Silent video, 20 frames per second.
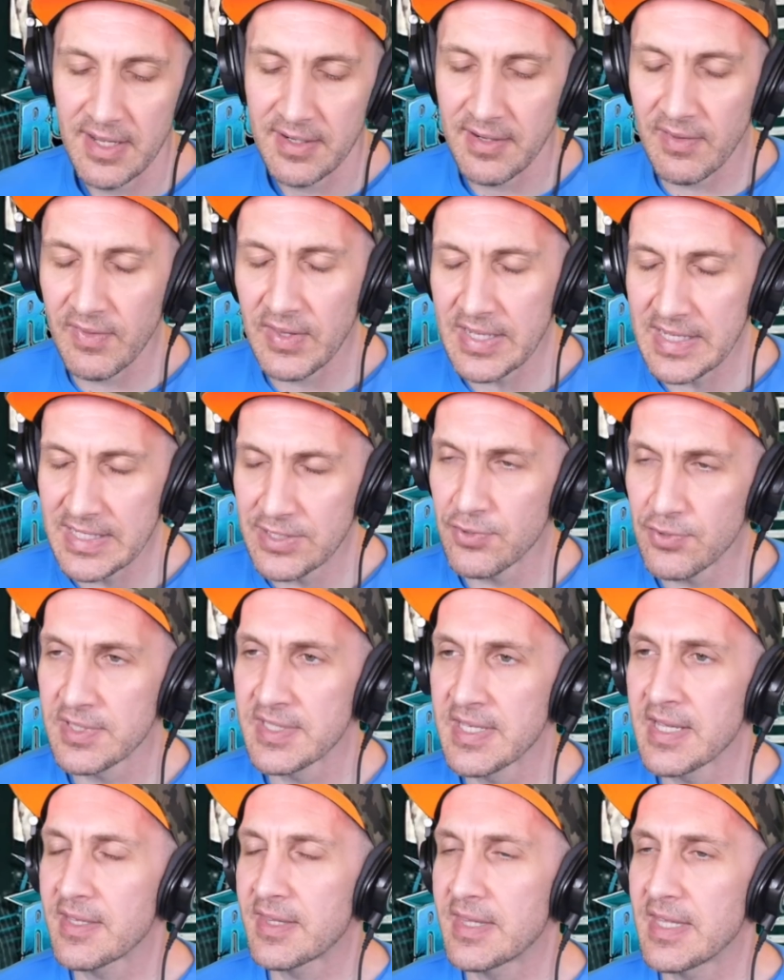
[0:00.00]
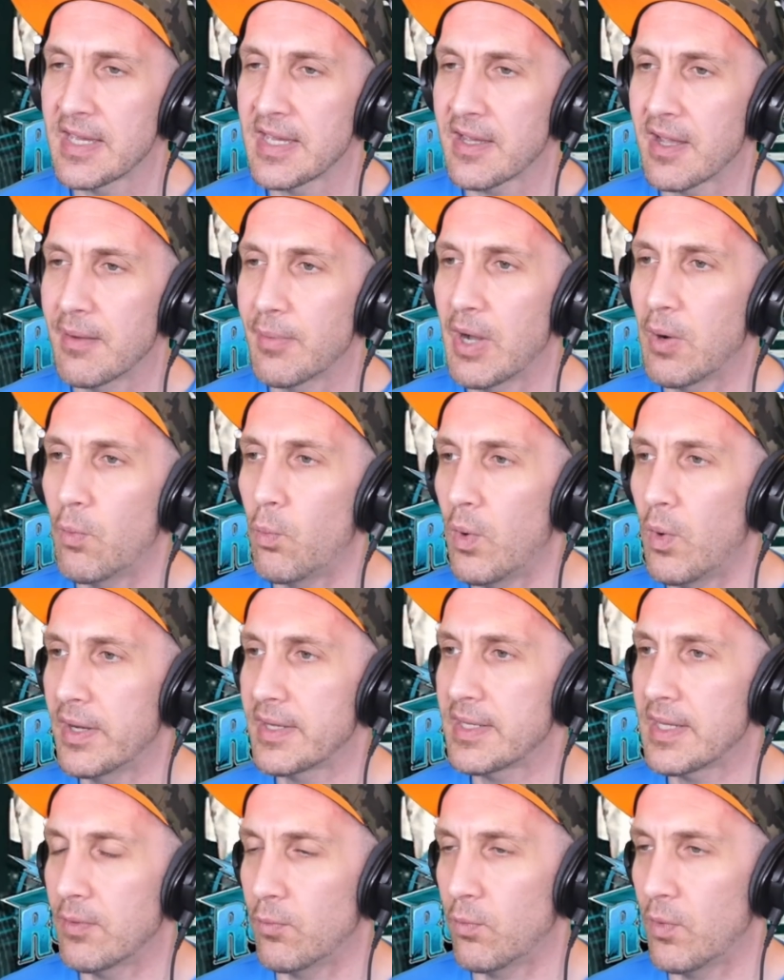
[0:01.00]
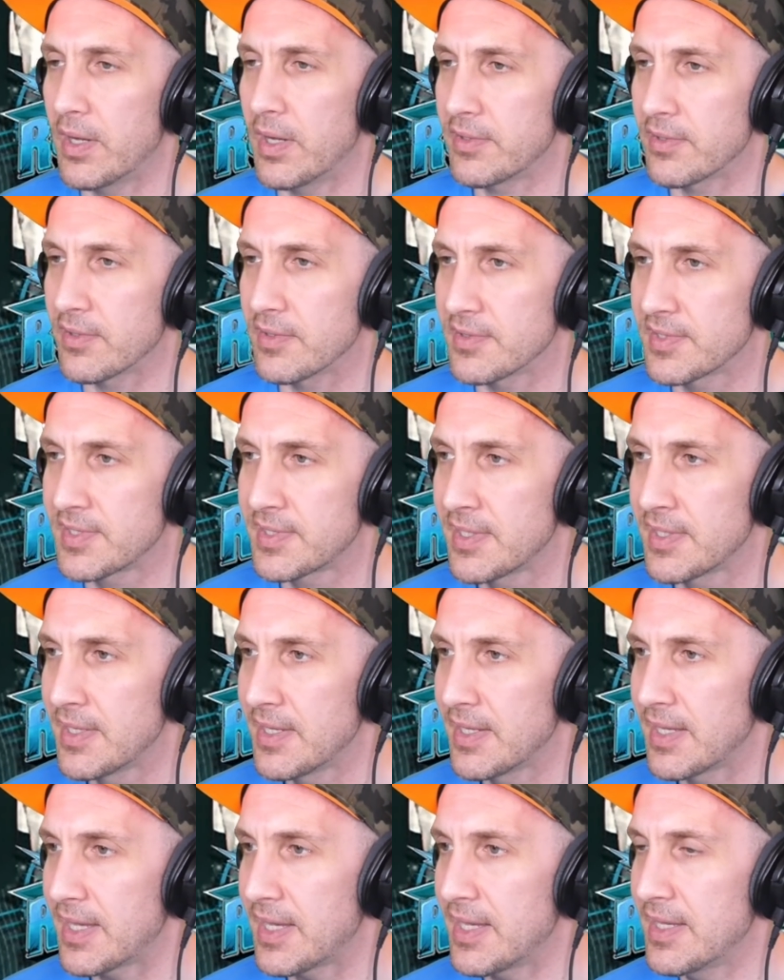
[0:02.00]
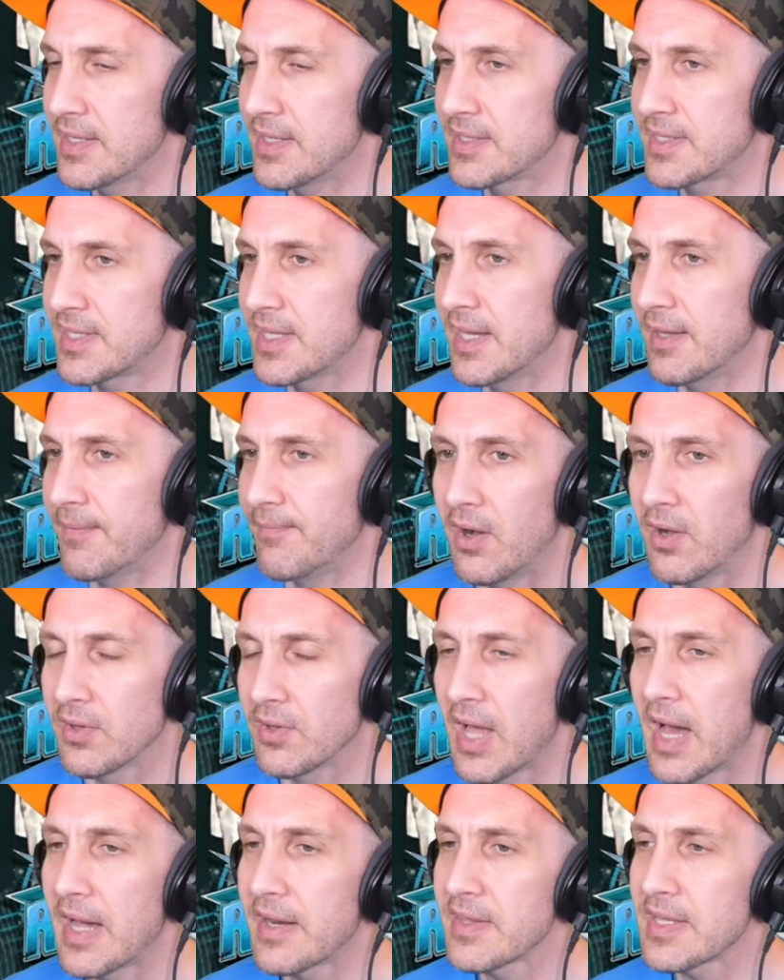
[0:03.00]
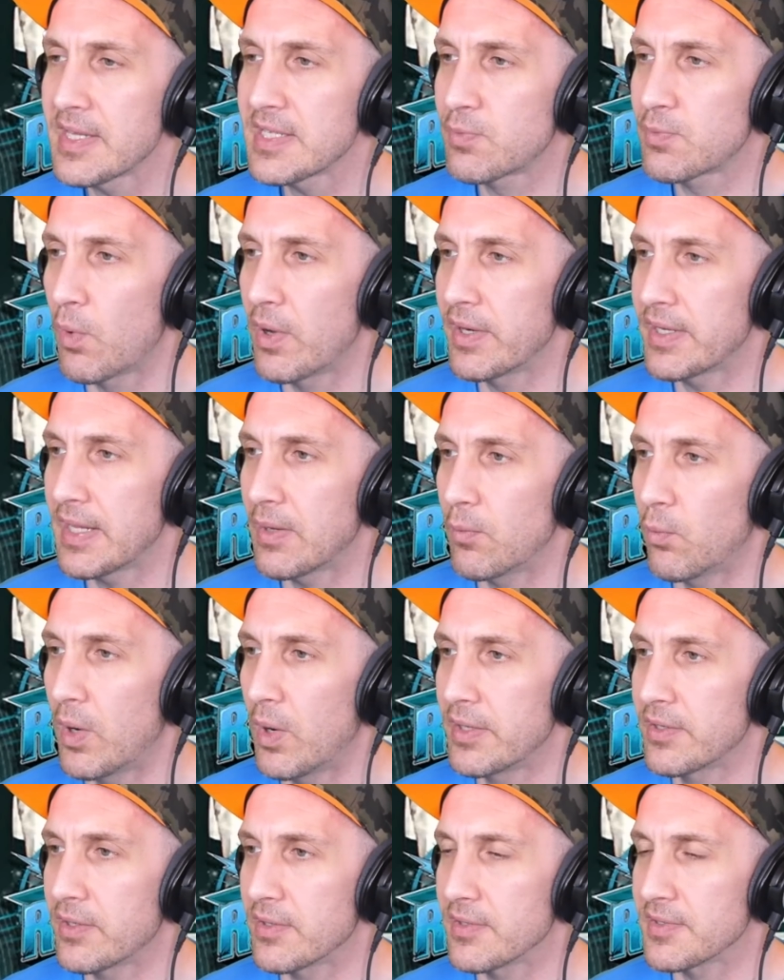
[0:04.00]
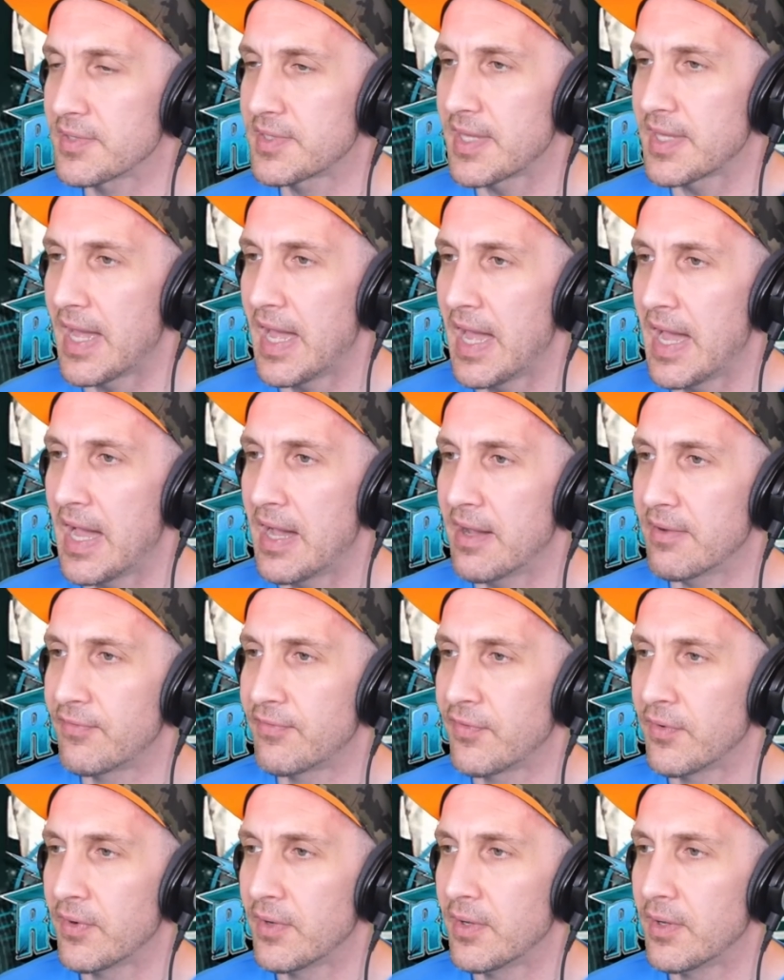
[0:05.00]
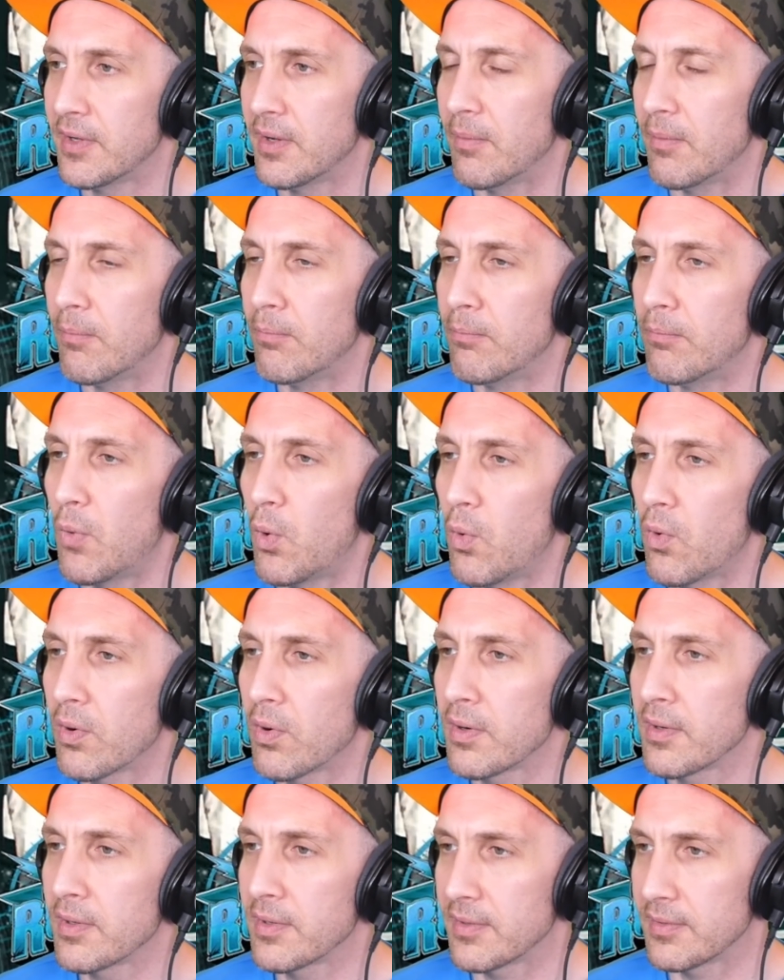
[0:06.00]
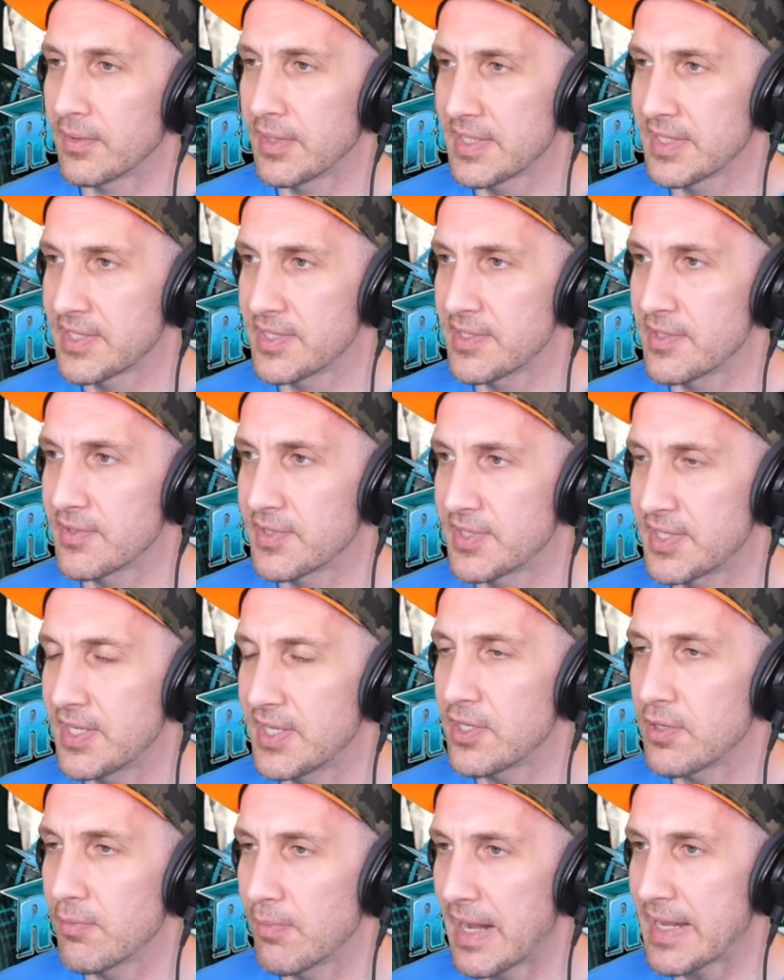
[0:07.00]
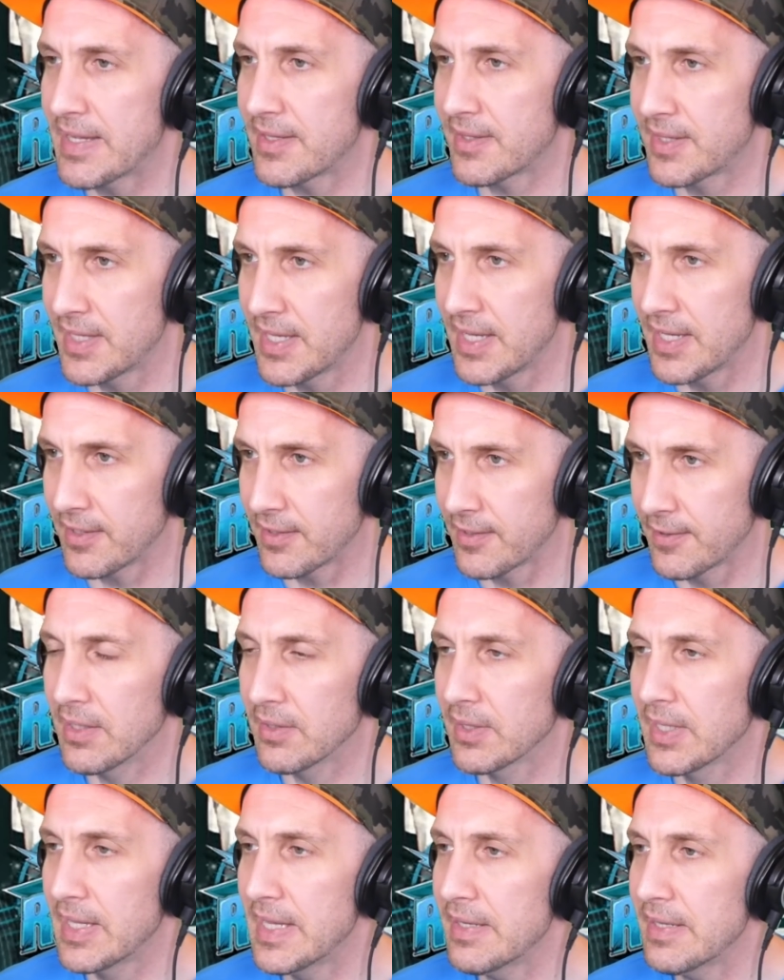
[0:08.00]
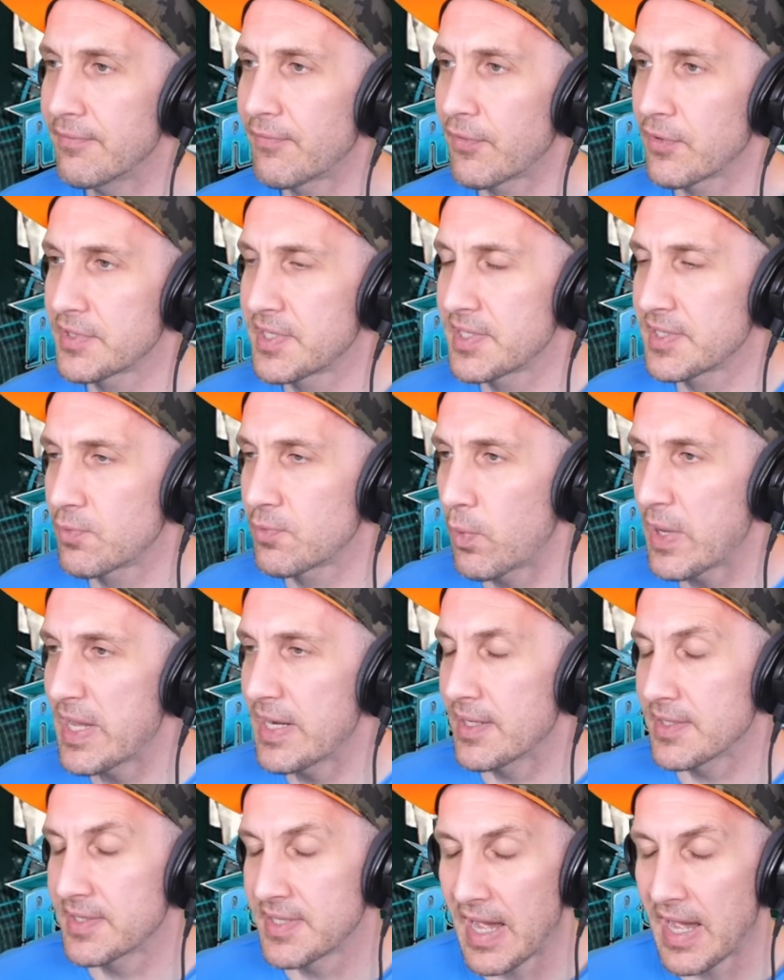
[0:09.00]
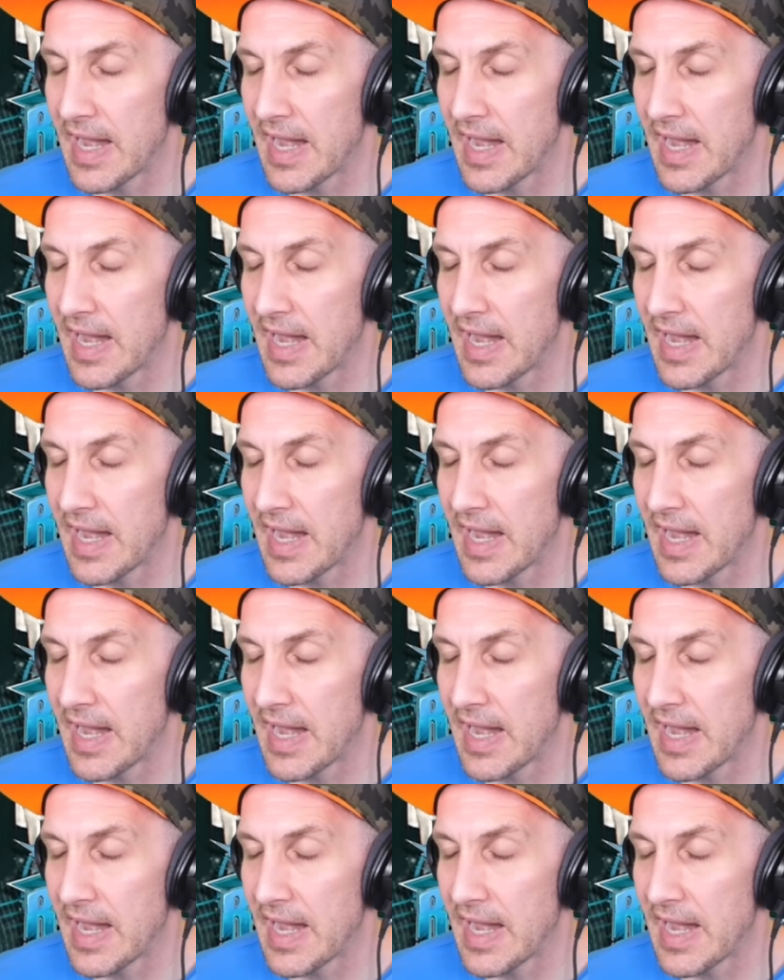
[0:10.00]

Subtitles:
Now, the interesting thing about one-hit wonders is that a lot of these one-hit wonders have more listeners than you might think. Lit versus Wheatus.